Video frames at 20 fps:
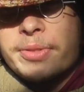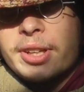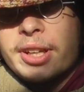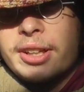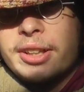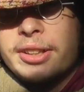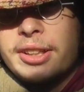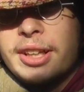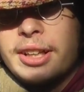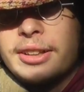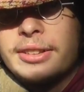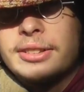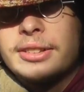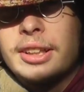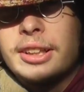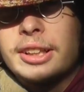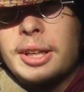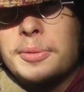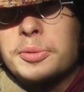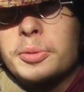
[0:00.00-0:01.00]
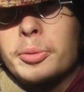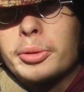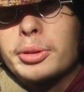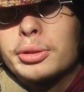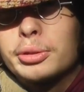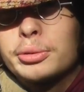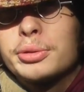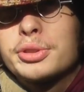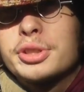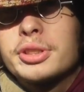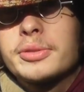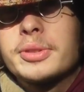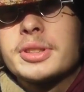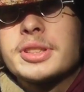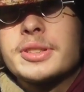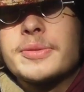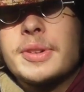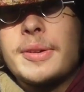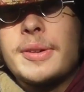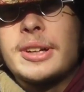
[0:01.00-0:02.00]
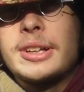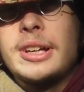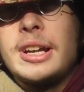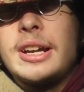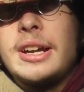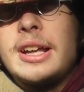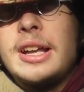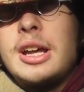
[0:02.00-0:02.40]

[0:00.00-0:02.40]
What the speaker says: in the end I came to the conclusion that they were